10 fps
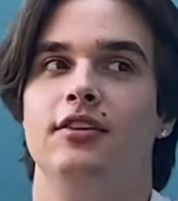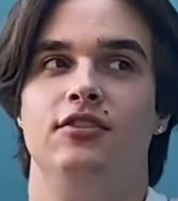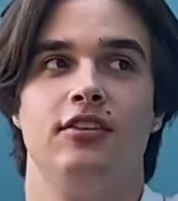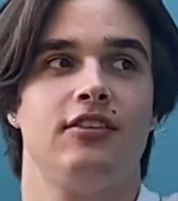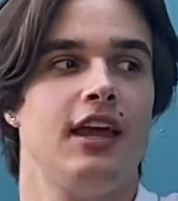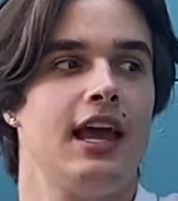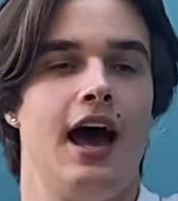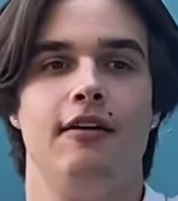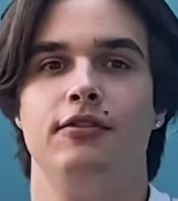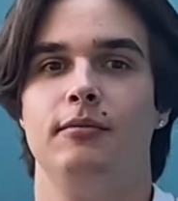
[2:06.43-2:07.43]
just like
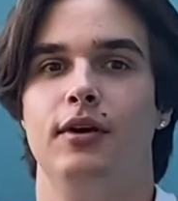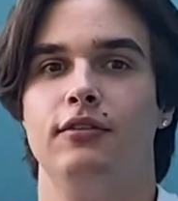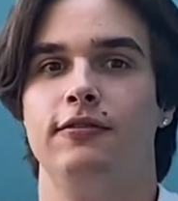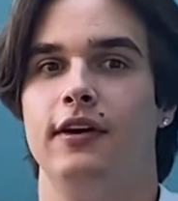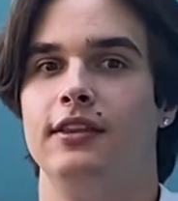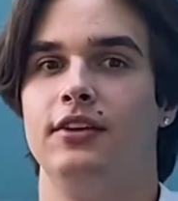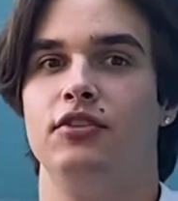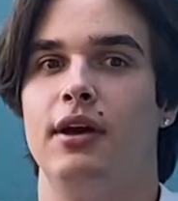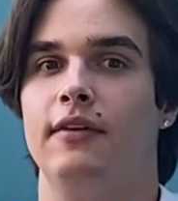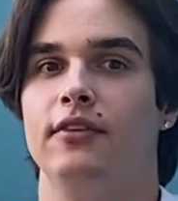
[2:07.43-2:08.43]
have the most fun
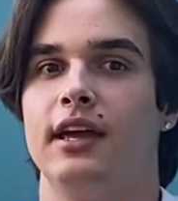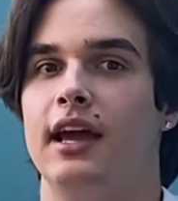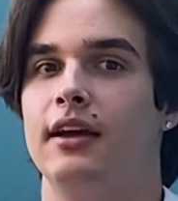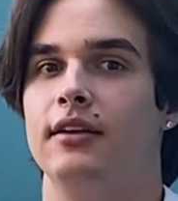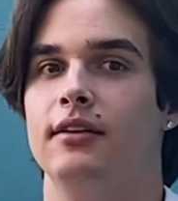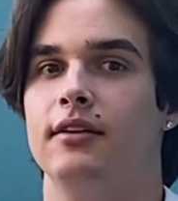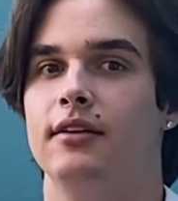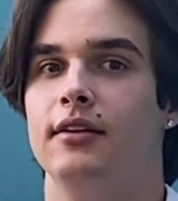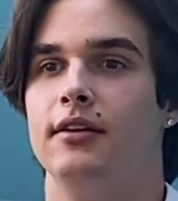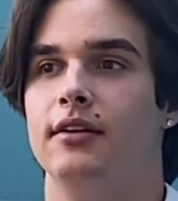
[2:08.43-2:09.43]
that you ever can.
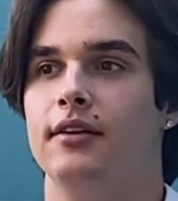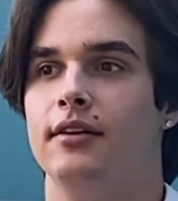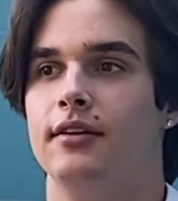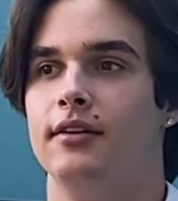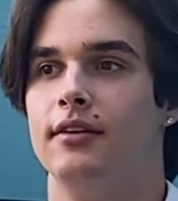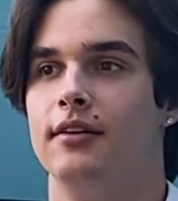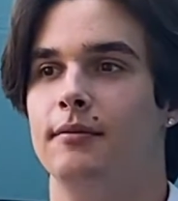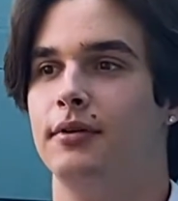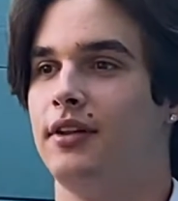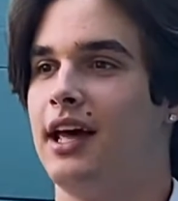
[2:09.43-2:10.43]

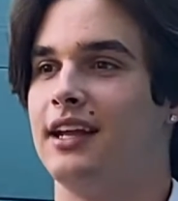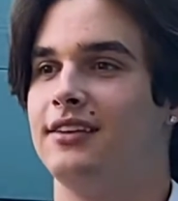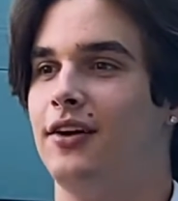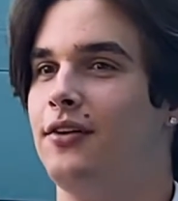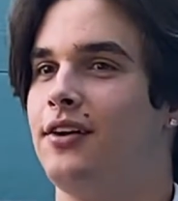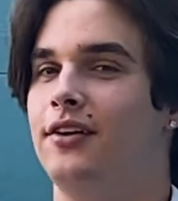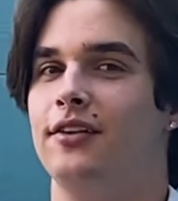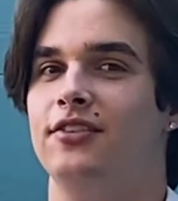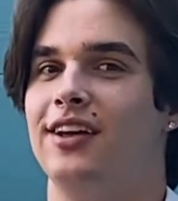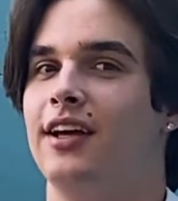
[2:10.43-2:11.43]
But like, don't go
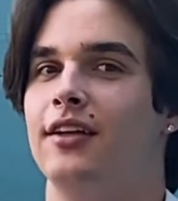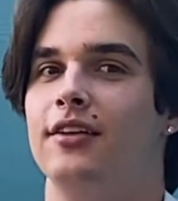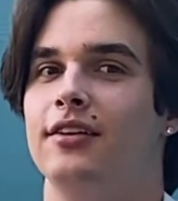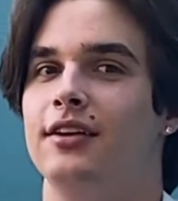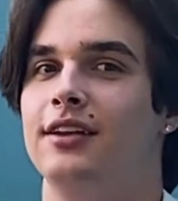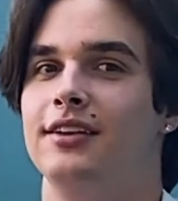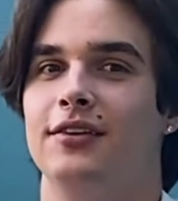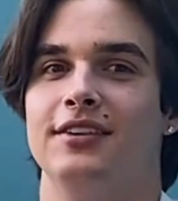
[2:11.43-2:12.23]
to jail and don't